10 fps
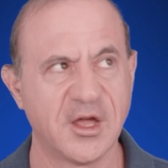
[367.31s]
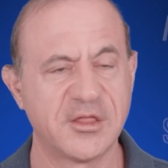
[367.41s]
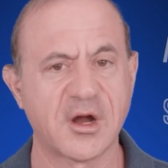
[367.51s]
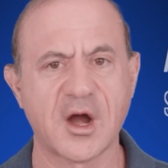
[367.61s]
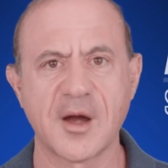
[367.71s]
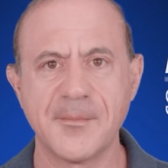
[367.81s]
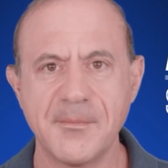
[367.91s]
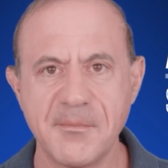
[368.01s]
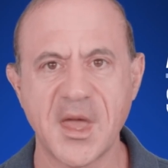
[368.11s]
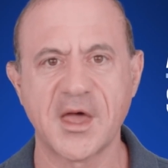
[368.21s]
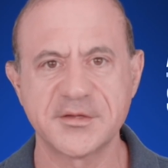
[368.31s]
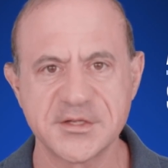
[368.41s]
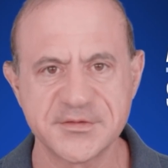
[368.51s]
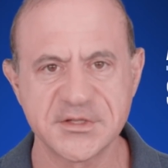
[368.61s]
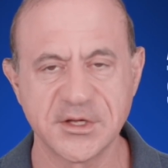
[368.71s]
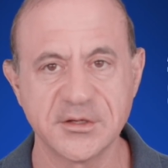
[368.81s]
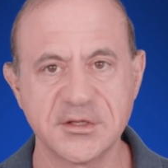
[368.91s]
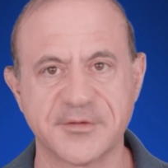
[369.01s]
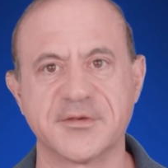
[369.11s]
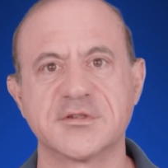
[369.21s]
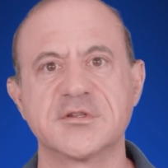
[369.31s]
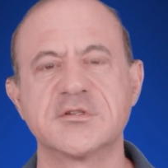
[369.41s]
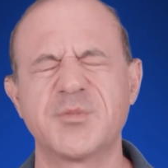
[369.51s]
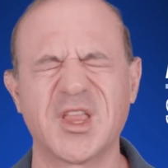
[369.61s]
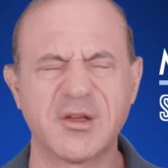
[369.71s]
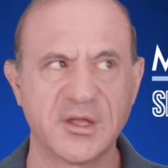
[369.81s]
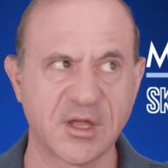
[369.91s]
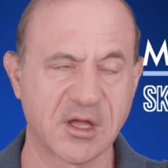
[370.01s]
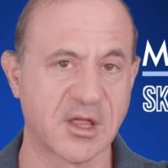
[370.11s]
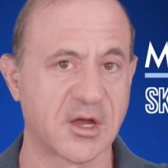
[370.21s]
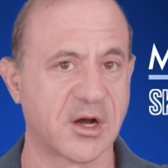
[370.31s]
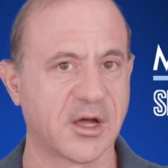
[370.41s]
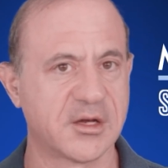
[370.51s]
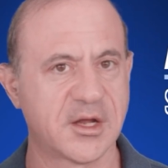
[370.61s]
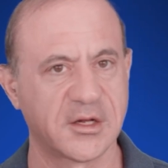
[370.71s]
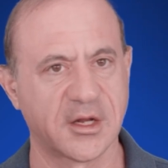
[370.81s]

there are massive skill differences between the cloud architect